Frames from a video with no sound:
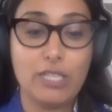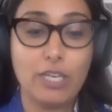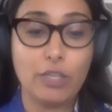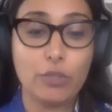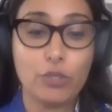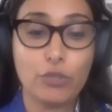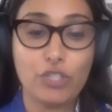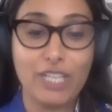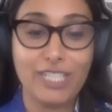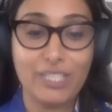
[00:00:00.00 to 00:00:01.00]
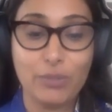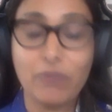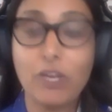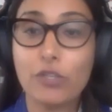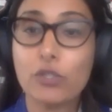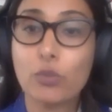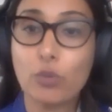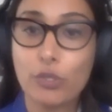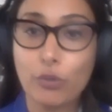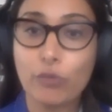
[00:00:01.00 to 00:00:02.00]
Dara Khosrowshahi sort of
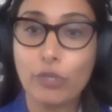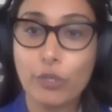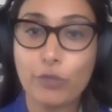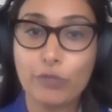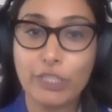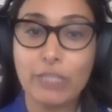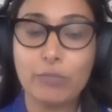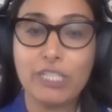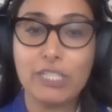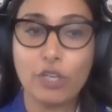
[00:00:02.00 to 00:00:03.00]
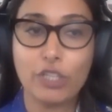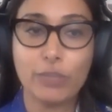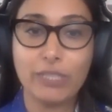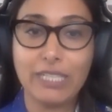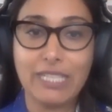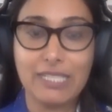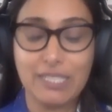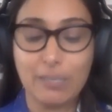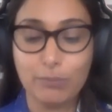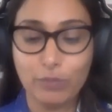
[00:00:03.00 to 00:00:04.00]
underscores over and over again when he's arguing
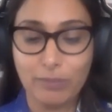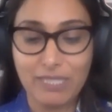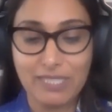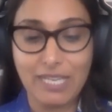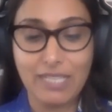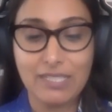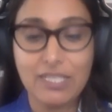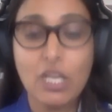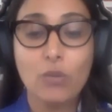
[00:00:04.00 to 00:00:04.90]
against employment status.